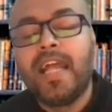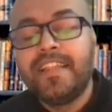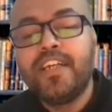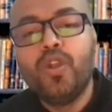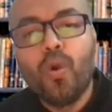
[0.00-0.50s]

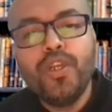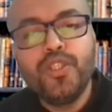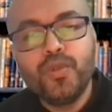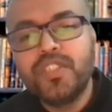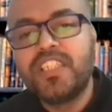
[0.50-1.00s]
Then don't
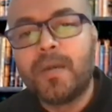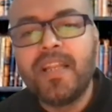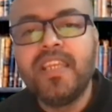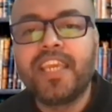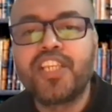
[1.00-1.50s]
use double
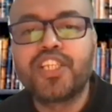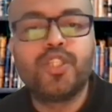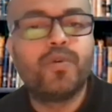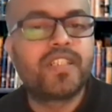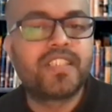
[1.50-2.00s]
negation
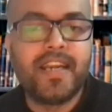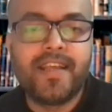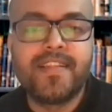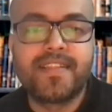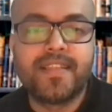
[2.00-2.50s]
your
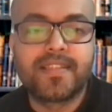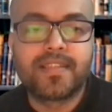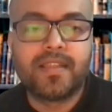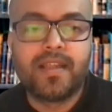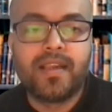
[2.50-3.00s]
sentences.